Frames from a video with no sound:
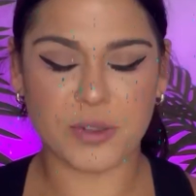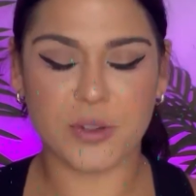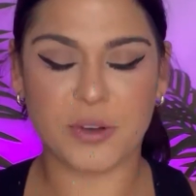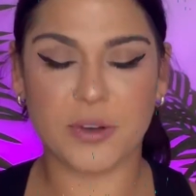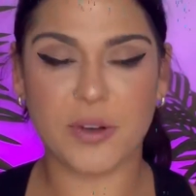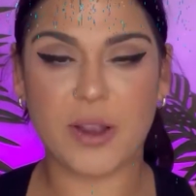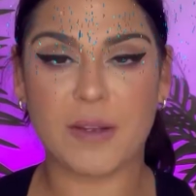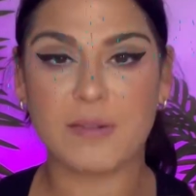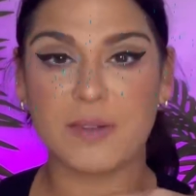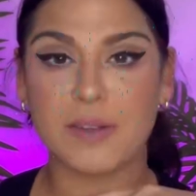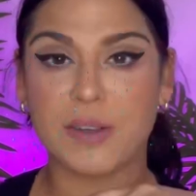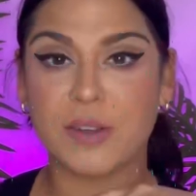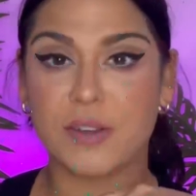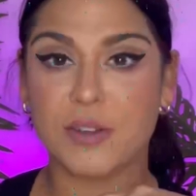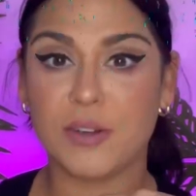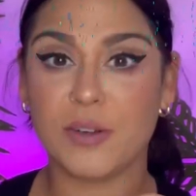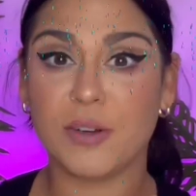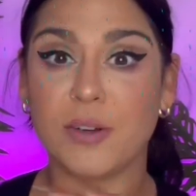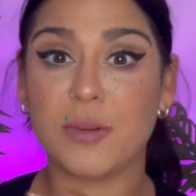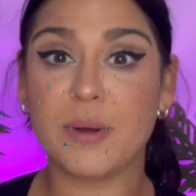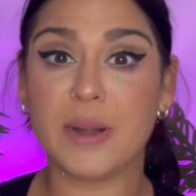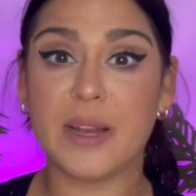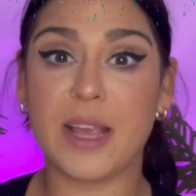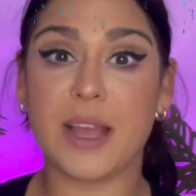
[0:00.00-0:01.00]
you're
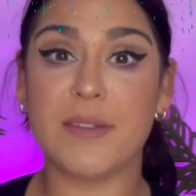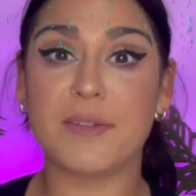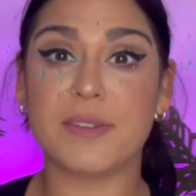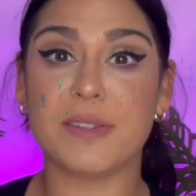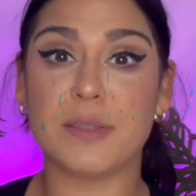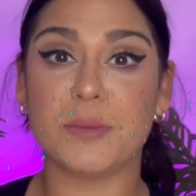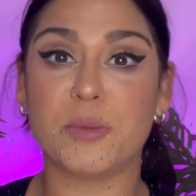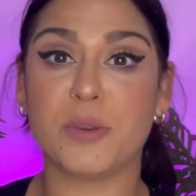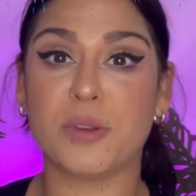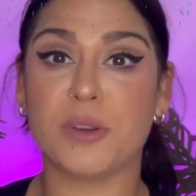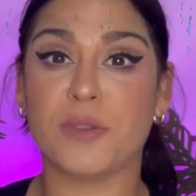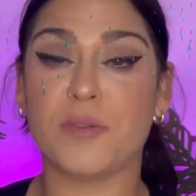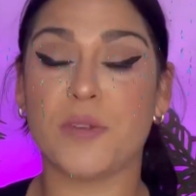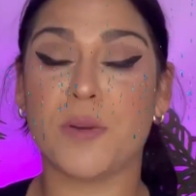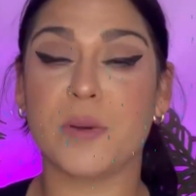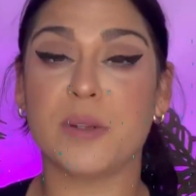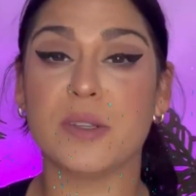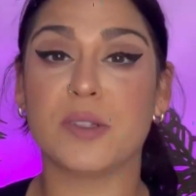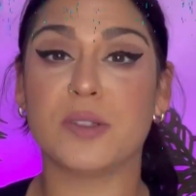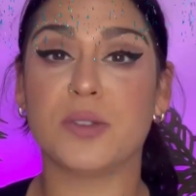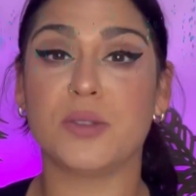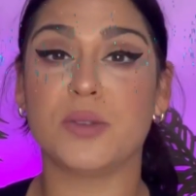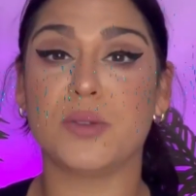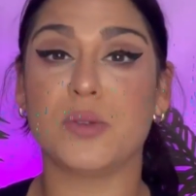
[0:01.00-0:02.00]
already having to bring your
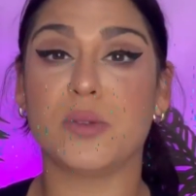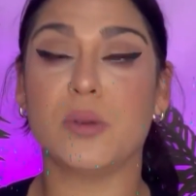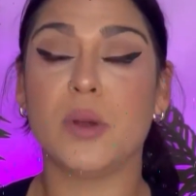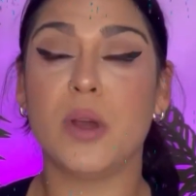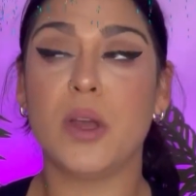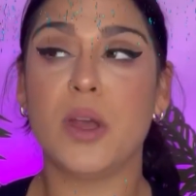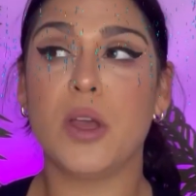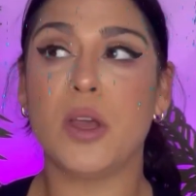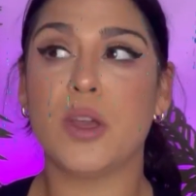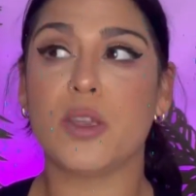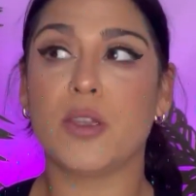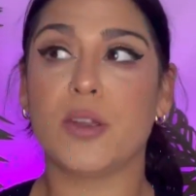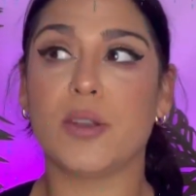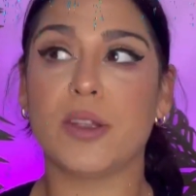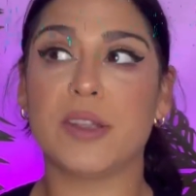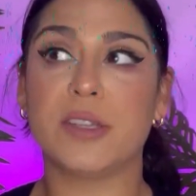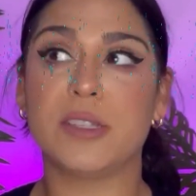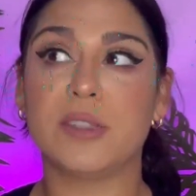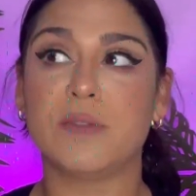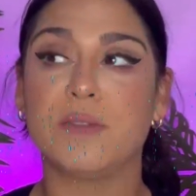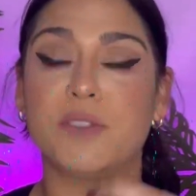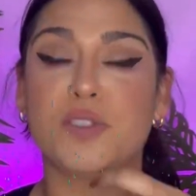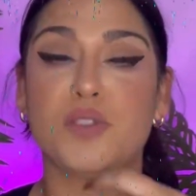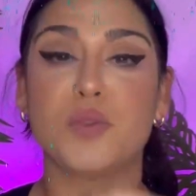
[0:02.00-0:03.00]
focus to your
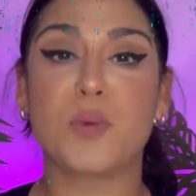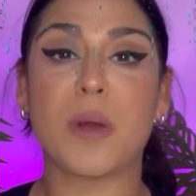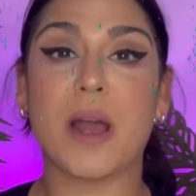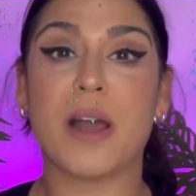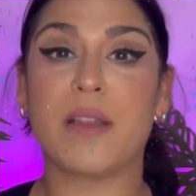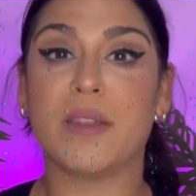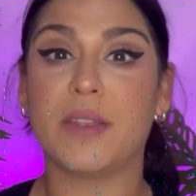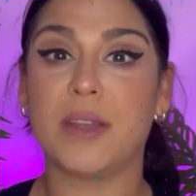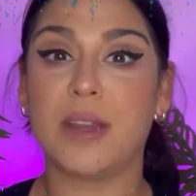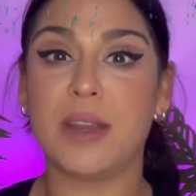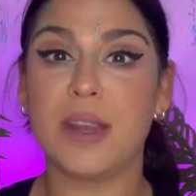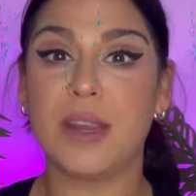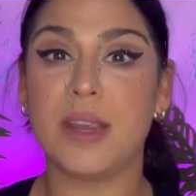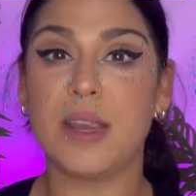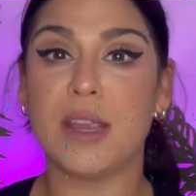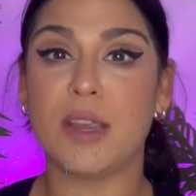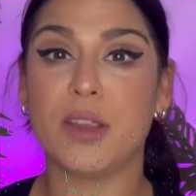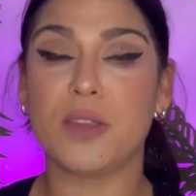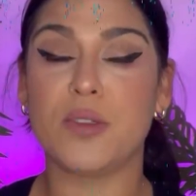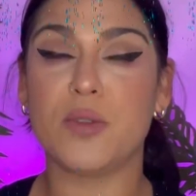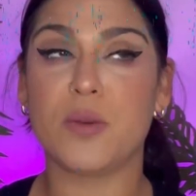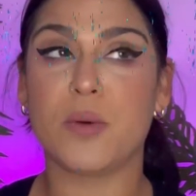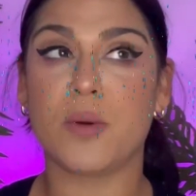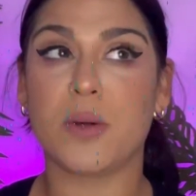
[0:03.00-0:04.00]
individuality,
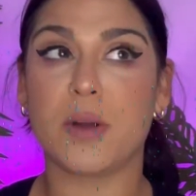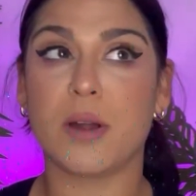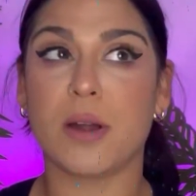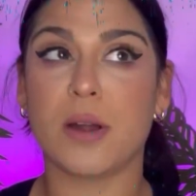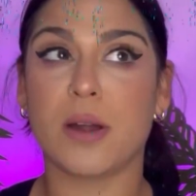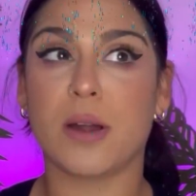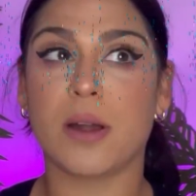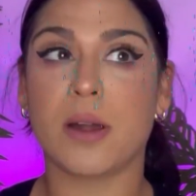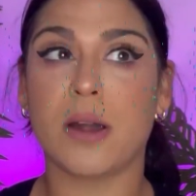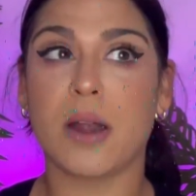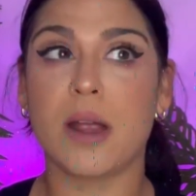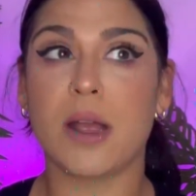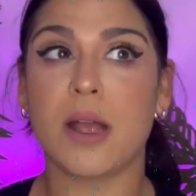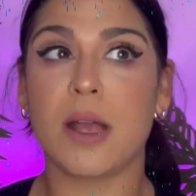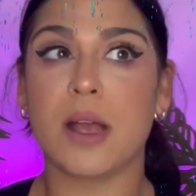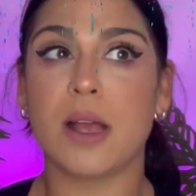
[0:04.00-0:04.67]
your